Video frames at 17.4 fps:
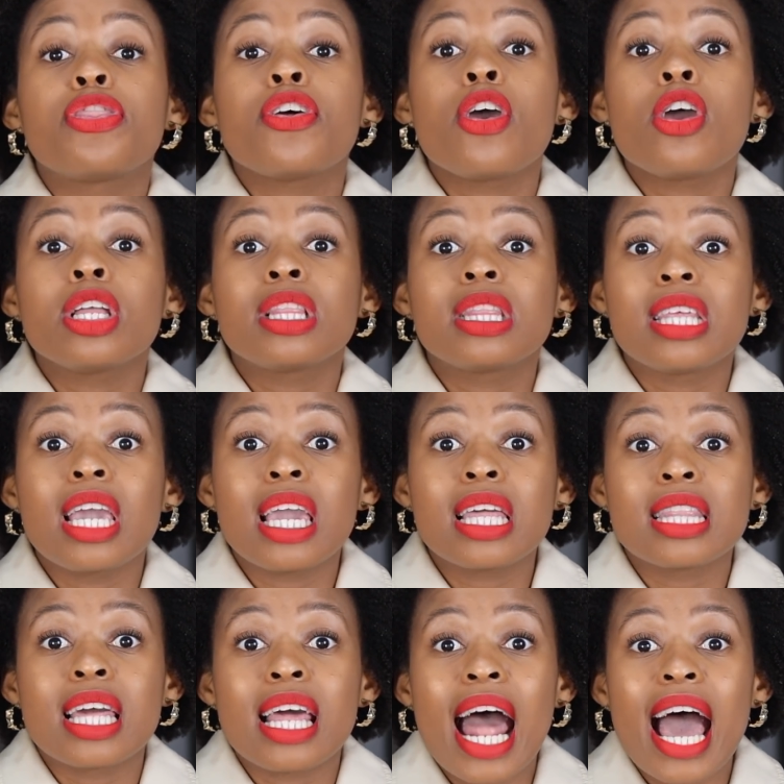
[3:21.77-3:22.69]
third
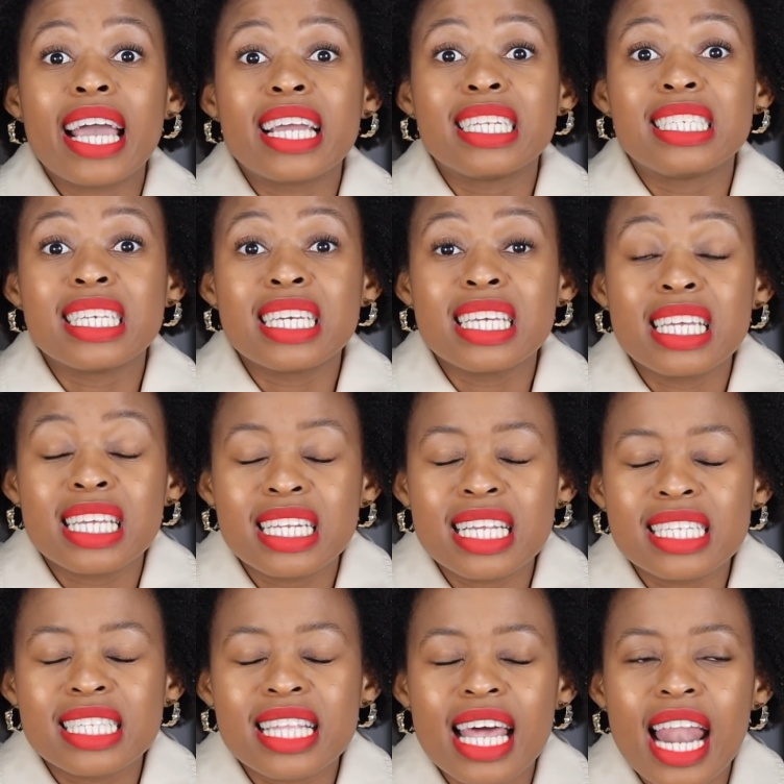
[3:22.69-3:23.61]
thing that I did
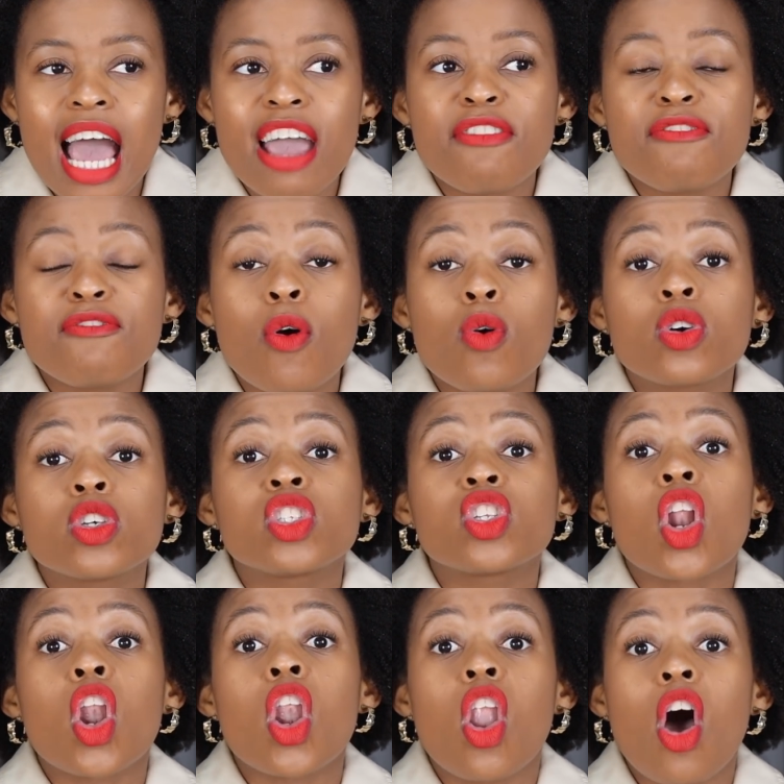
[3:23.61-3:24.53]
is that I
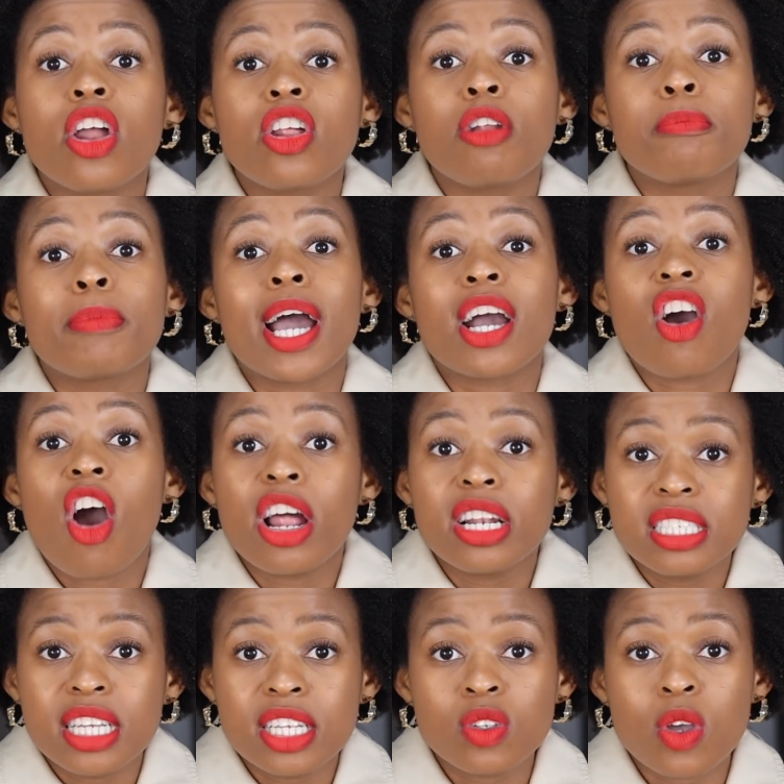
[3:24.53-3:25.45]
focused a lot on my
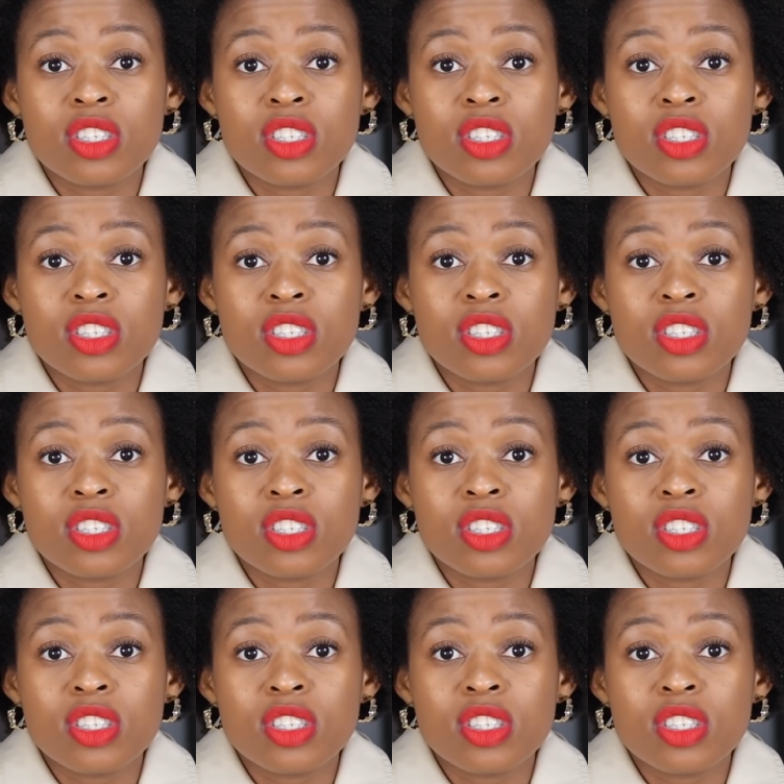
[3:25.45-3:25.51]
content.